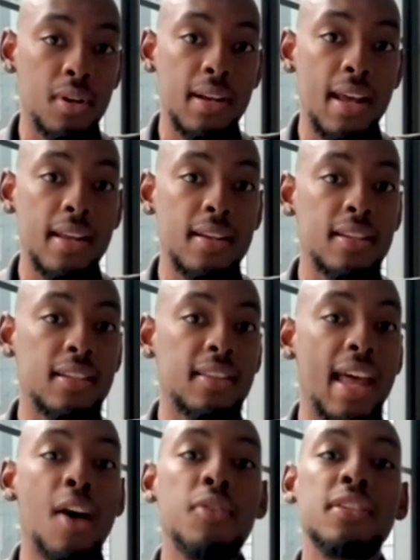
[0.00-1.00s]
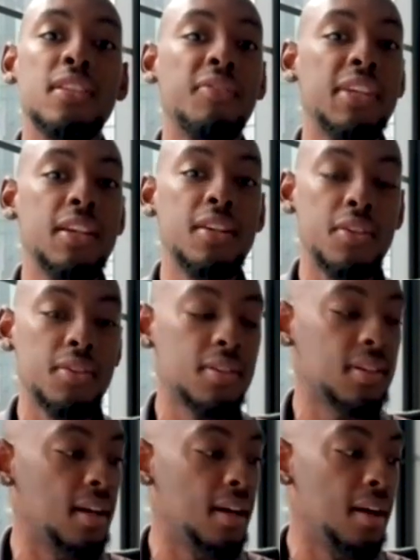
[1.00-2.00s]
more than that. This is thousands of
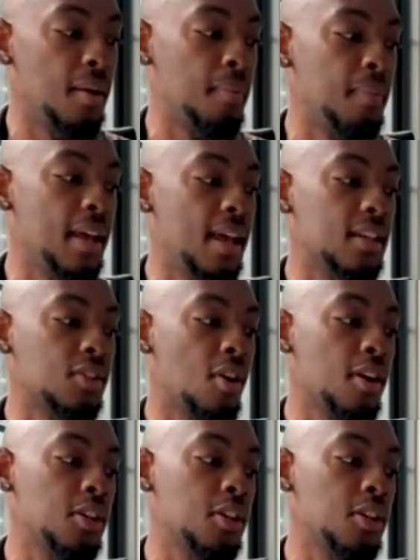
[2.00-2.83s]
years. At its